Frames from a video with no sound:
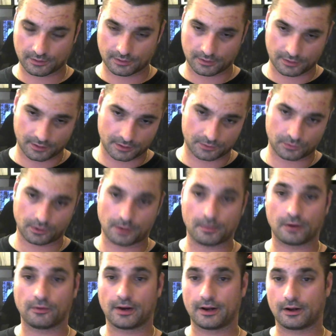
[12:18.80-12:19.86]
these were on my
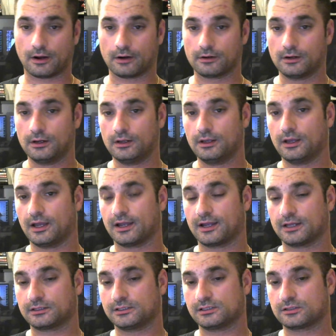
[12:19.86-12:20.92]
radar. I
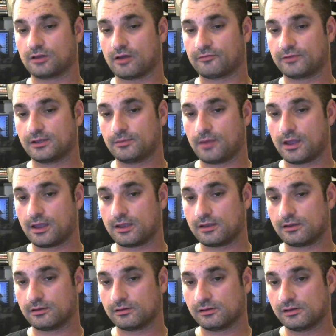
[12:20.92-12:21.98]
got these off eBay
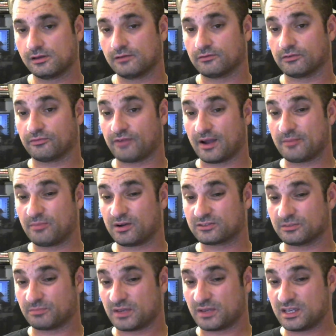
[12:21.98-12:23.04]
for $5
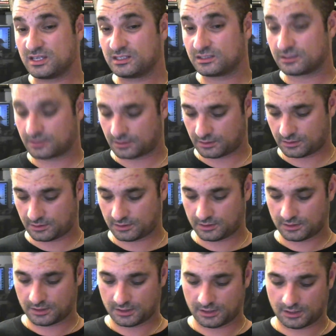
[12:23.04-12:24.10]
a piece.
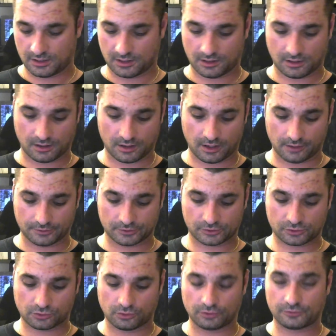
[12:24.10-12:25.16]
Elder
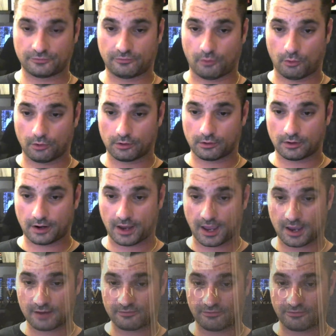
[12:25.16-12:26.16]
Scrolls 4 and